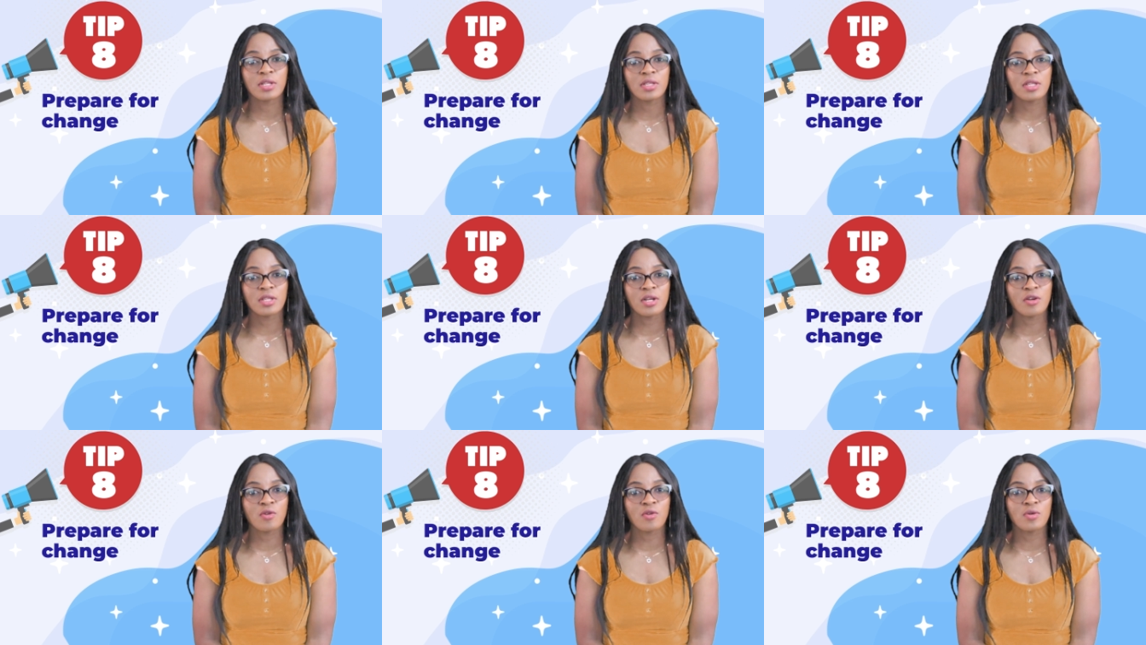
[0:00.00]

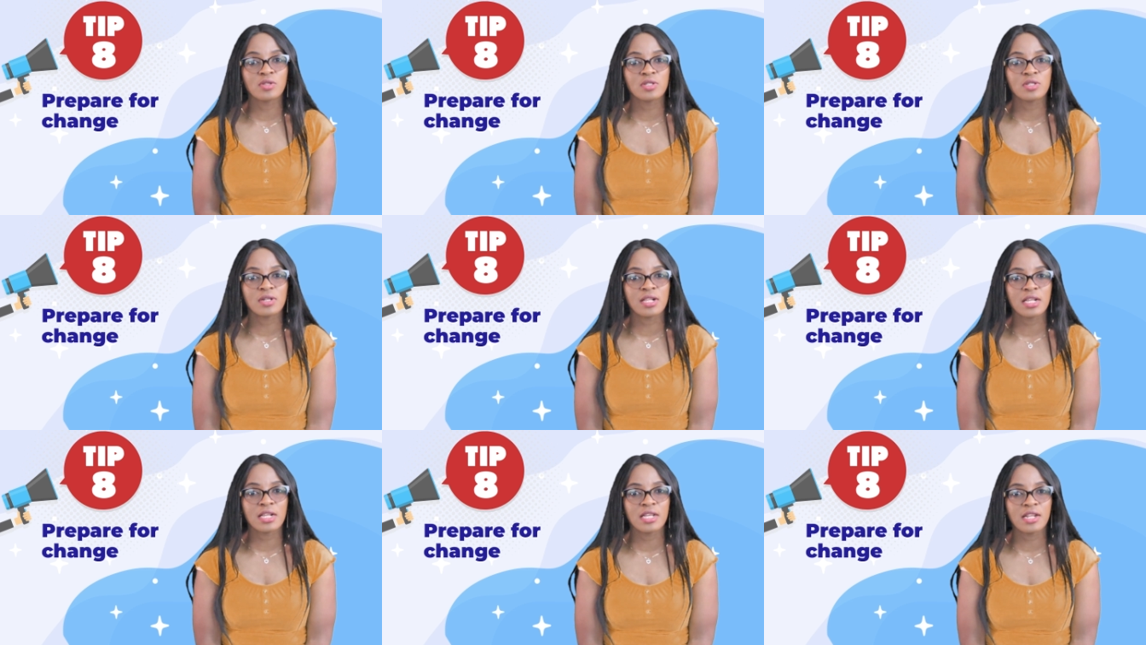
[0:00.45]
they're going
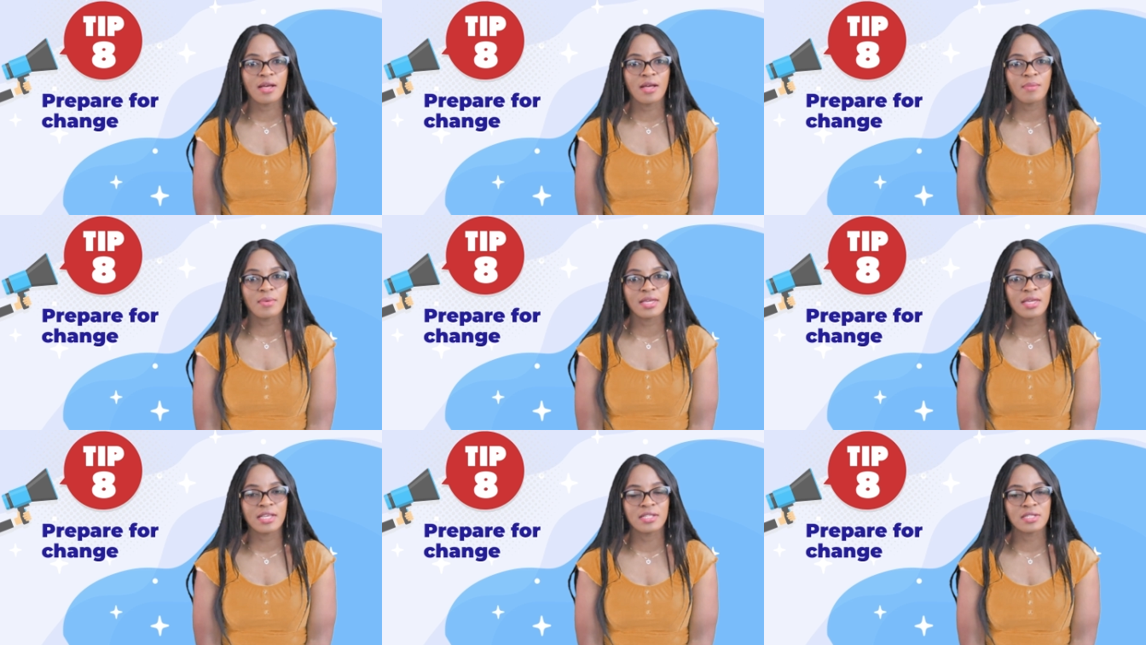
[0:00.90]
to clean
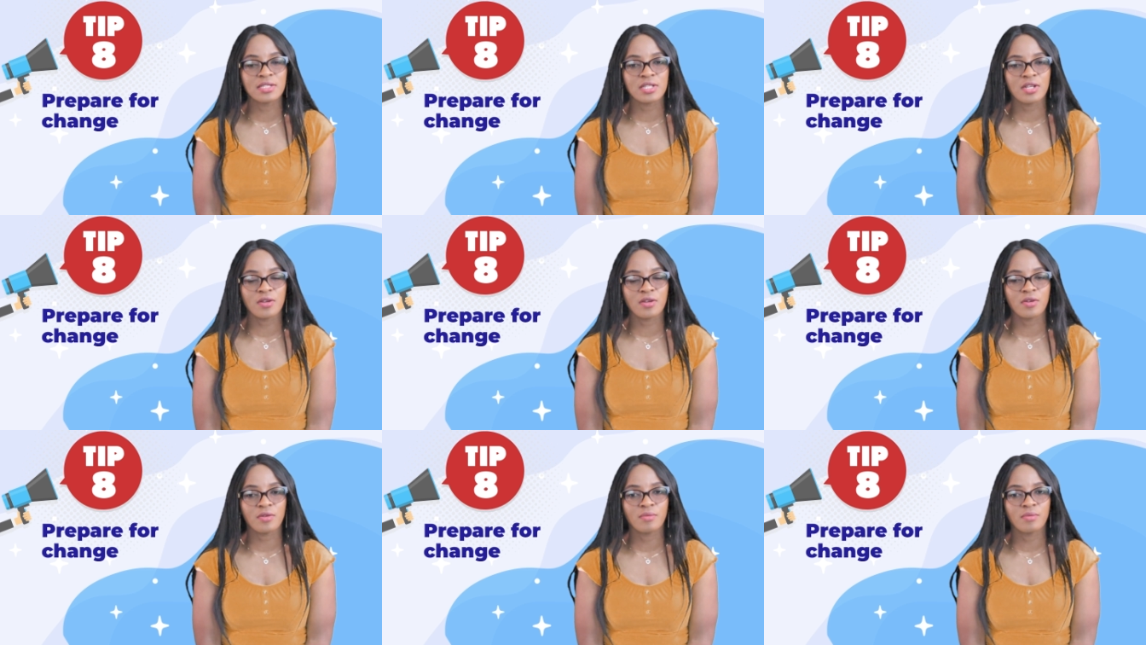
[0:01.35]
up
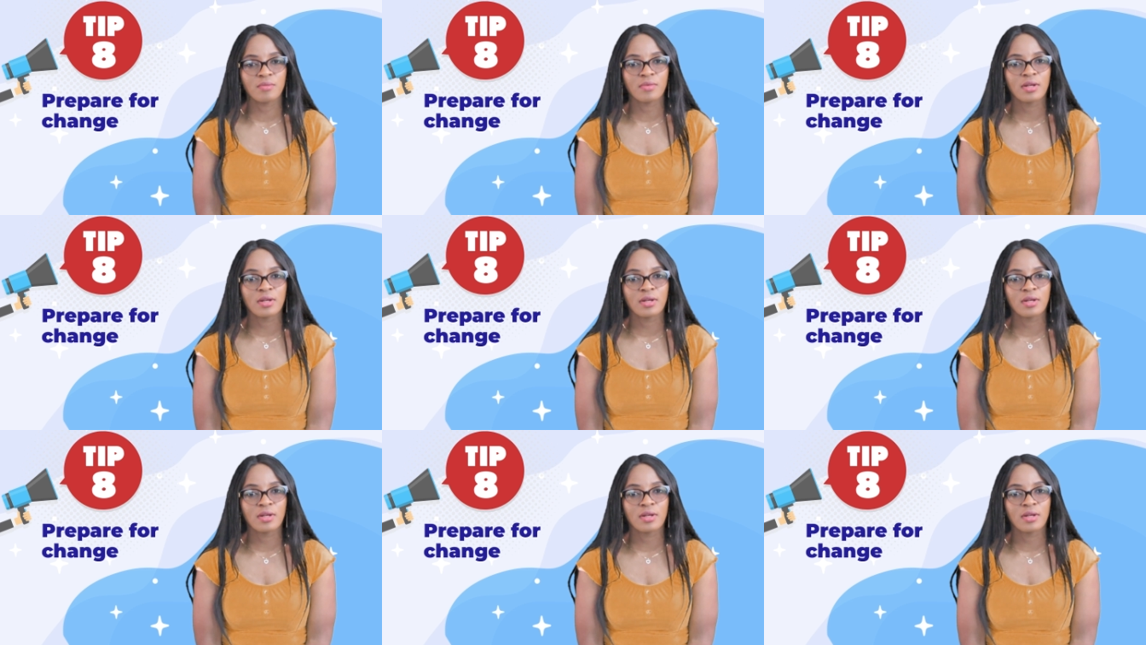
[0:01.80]
easier.